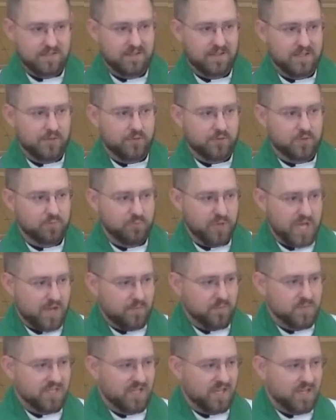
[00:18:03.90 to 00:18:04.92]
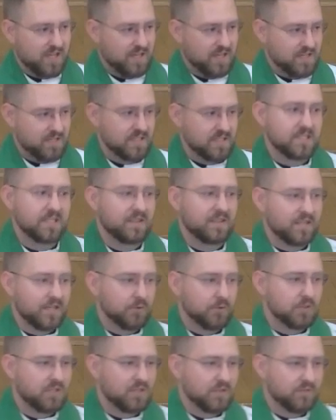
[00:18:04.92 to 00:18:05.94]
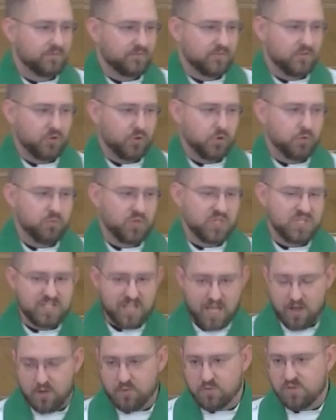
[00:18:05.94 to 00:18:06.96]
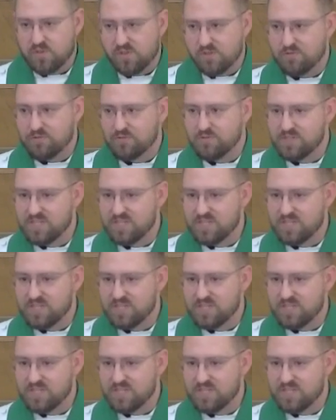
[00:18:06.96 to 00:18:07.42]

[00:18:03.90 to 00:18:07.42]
They would baptize and they would confirm, and down through